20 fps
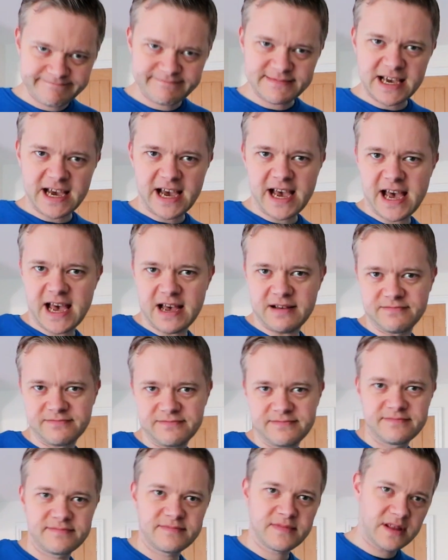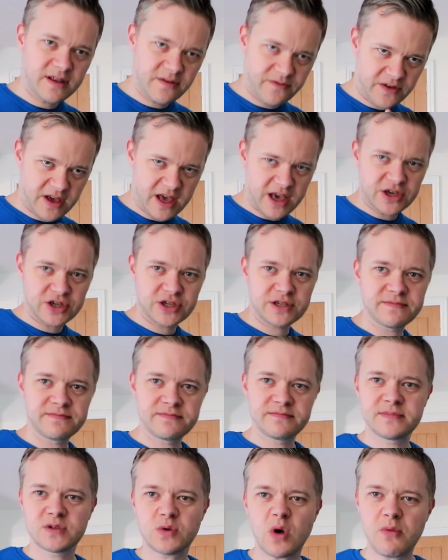Yeah, the fish.
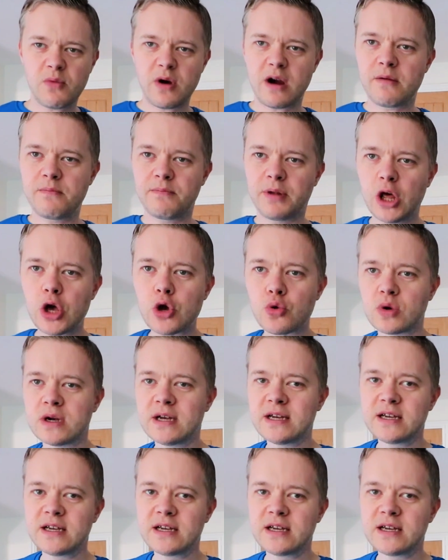That's why I'm wearing blue.